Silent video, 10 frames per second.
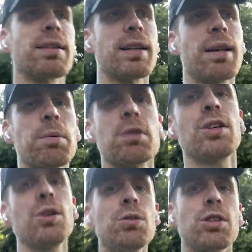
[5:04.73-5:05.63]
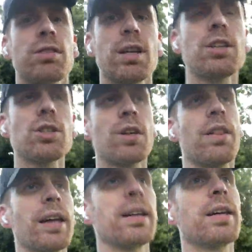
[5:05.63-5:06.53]
And there was a huge discussion on
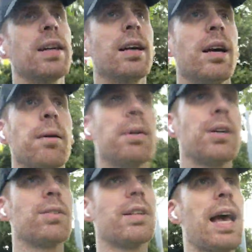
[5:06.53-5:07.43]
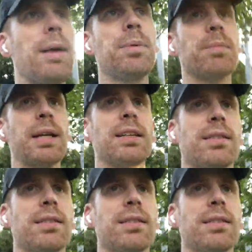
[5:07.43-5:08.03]
that, because it happened many